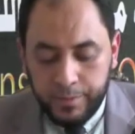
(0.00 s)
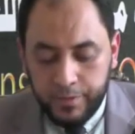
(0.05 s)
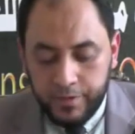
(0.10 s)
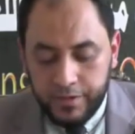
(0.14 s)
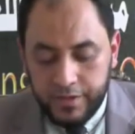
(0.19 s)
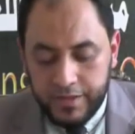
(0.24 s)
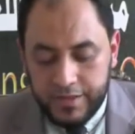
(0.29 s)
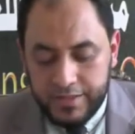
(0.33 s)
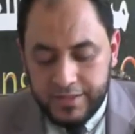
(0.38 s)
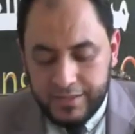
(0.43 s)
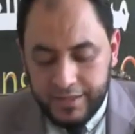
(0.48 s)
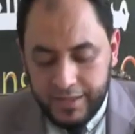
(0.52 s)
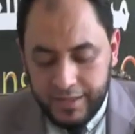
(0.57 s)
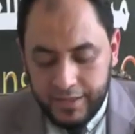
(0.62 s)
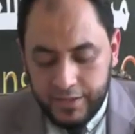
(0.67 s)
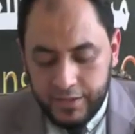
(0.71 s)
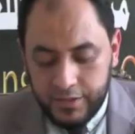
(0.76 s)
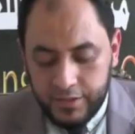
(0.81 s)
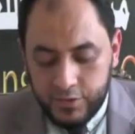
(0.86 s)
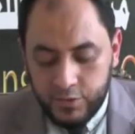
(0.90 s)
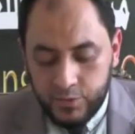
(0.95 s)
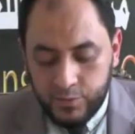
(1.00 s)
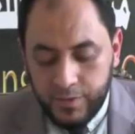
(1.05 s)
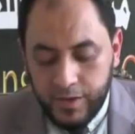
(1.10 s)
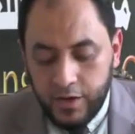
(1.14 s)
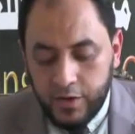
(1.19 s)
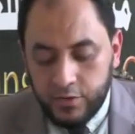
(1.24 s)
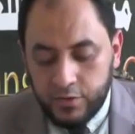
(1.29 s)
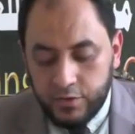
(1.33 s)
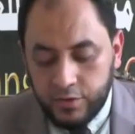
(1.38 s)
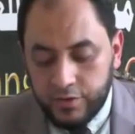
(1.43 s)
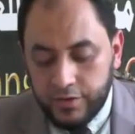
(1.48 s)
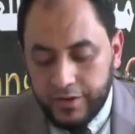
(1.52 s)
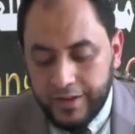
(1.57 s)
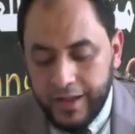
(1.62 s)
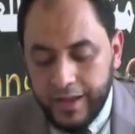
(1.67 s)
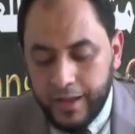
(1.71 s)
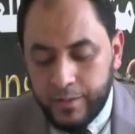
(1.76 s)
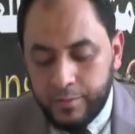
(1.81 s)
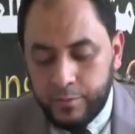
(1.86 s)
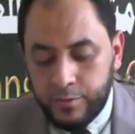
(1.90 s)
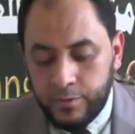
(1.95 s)
on his knee to mount her
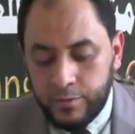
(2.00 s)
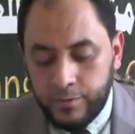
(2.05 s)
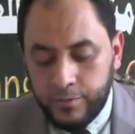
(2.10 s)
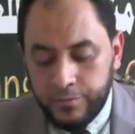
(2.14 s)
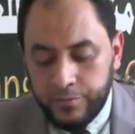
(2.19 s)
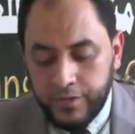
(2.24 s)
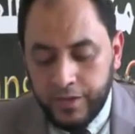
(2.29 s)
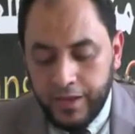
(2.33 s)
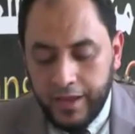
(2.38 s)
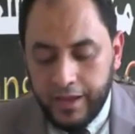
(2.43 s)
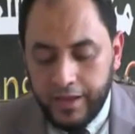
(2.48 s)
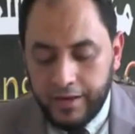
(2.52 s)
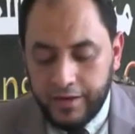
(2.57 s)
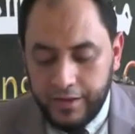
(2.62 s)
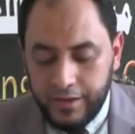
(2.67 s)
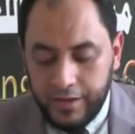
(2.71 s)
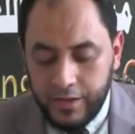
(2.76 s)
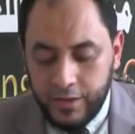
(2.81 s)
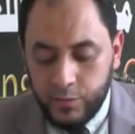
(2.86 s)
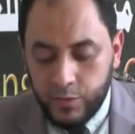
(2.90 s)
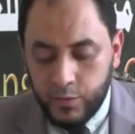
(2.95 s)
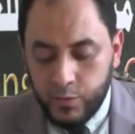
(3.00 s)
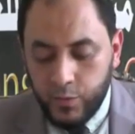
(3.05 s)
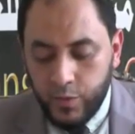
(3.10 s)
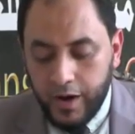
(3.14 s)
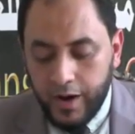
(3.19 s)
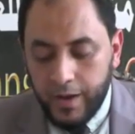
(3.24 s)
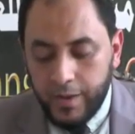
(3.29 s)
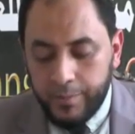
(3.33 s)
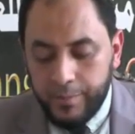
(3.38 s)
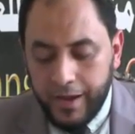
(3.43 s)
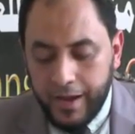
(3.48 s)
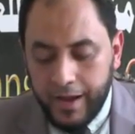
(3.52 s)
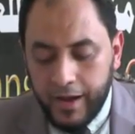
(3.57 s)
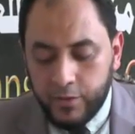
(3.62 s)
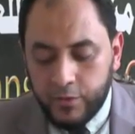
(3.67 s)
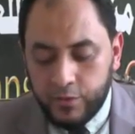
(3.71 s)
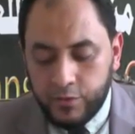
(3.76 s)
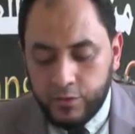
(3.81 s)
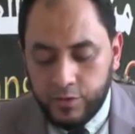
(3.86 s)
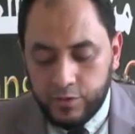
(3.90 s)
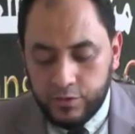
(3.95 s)
camel, and he would wipe
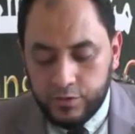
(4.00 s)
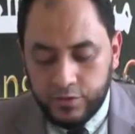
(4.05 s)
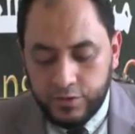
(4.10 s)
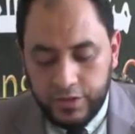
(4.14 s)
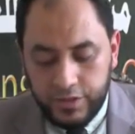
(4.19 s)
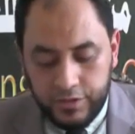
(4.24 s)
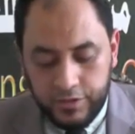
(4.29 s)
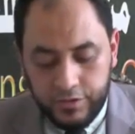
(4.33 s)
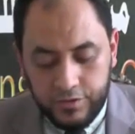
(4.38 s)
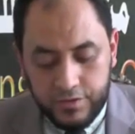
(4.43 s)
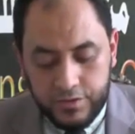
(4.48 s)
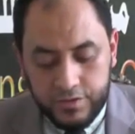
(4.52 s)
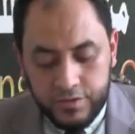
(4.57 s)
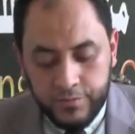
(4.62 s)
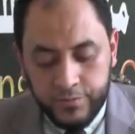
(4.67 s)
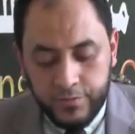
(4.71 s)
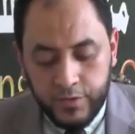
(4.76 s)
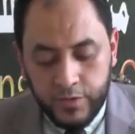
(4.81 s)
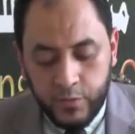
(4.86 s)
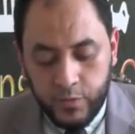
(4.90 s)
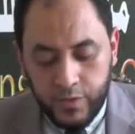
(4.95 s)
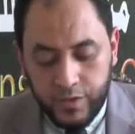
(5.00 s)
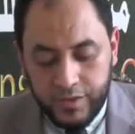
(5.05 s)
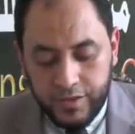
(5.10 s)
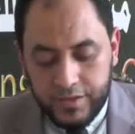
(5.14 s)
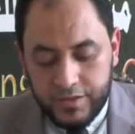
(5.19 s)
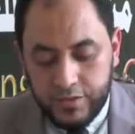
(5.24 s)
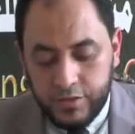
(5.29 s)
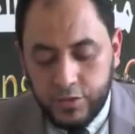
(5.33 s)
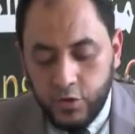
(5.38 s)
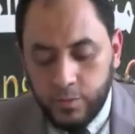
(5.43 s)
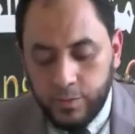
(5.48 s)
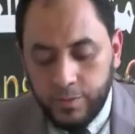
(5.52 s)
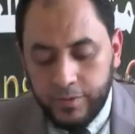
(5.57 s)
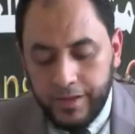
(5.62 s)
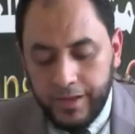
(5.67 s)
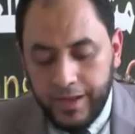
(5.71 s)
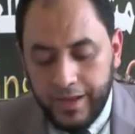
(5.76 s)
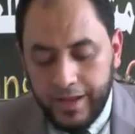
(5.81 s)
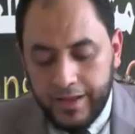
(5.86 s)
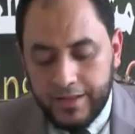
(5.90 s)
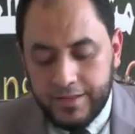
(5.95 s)
out her tears with his noble
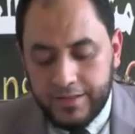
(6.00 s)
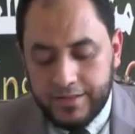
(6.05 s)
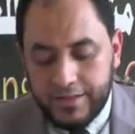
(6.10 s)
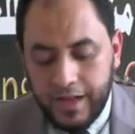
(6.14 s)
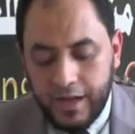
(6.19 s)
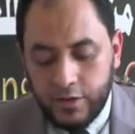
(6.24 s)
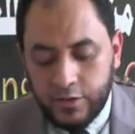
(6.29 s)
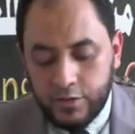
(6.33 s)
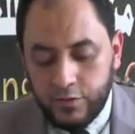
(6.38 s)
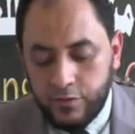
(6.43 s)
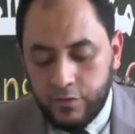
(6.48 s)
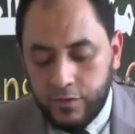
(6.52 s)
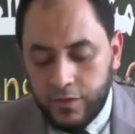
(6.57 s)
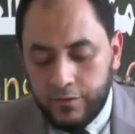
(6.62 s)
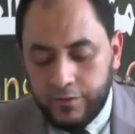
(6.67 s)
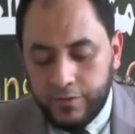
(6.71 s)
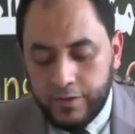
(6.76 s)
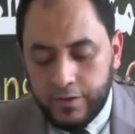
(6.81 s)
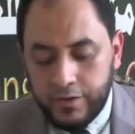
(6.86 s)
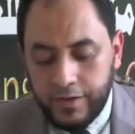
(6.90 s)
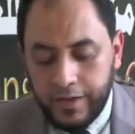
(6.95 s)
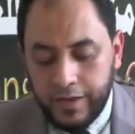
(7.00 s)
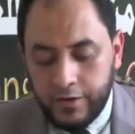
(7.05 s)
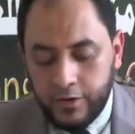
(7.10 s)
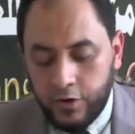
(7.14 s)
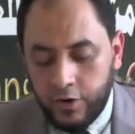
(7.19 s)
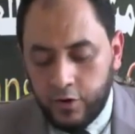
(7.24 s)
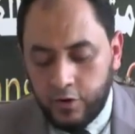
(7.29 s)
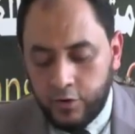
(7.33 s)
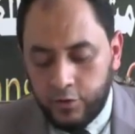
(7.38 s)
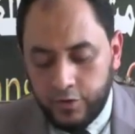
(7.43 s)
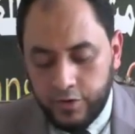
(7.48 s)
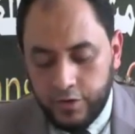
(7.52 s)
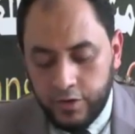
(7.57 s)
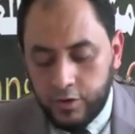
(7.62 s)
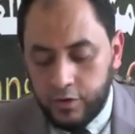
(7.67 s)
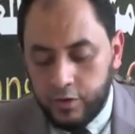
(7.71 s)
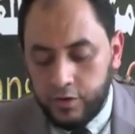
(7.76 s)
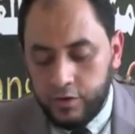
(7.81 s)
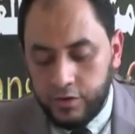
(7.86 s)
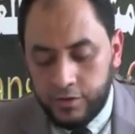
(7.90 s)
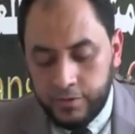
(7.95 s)
hands out of loving and honoring
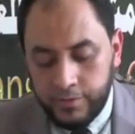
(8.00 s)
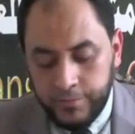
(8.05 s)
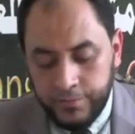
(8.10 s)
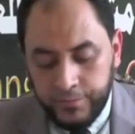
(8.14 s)
her.